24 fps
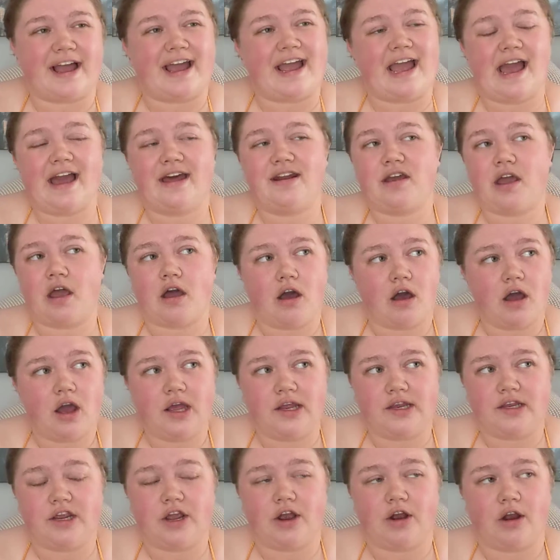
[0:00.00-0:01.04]
I had a
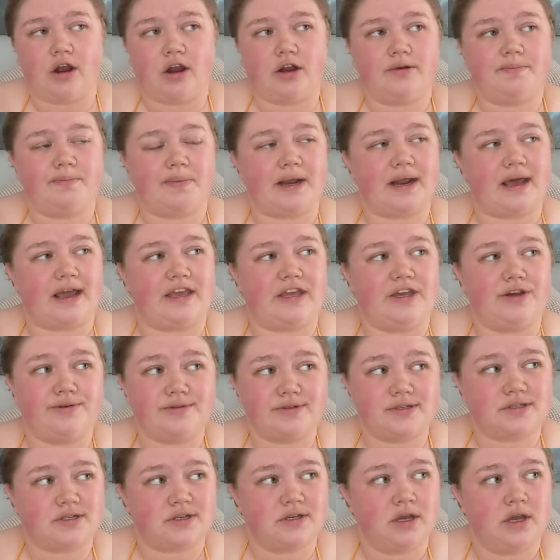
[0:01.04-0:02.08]
cotton yarn, but I
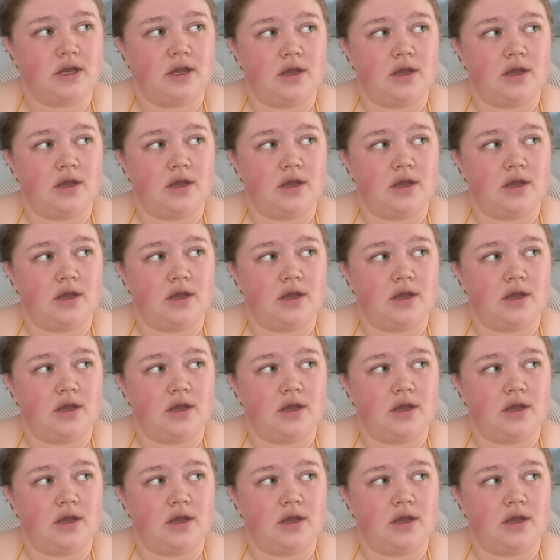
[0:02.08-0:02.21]
used